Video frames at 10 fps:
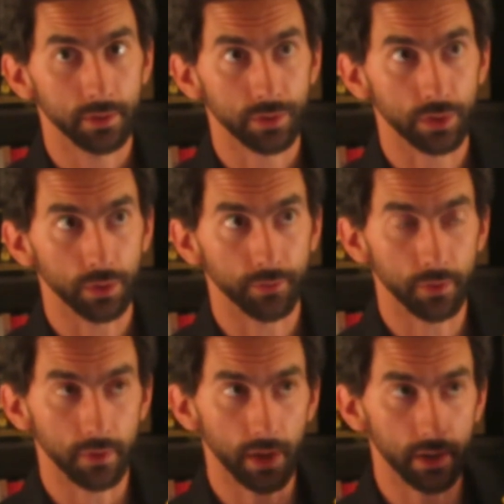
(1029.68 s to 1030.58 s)
So if
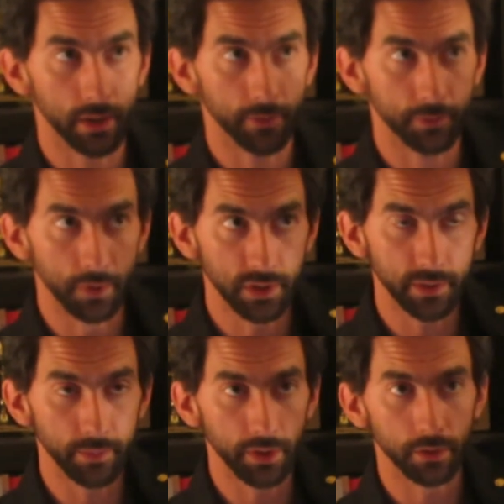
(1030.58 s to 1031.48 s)
you're in
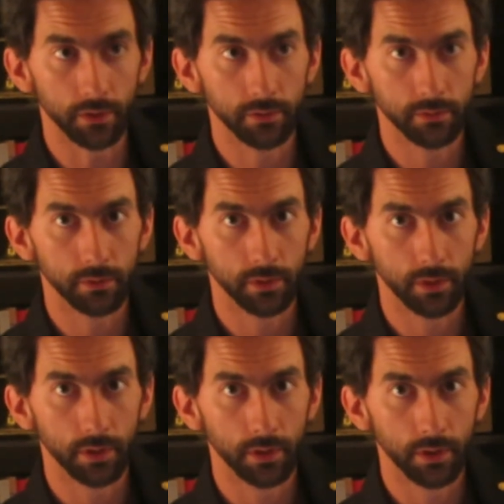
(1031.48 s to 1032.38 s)
the middle,
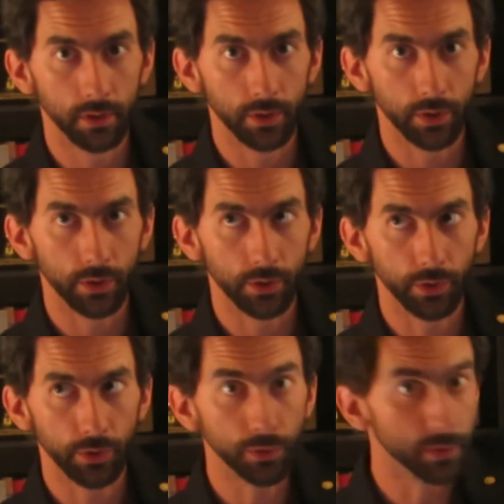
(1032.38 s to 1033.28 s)

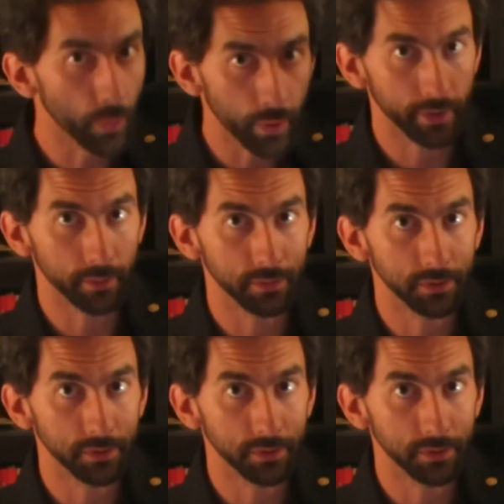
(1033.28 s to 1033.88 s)
you're not with him.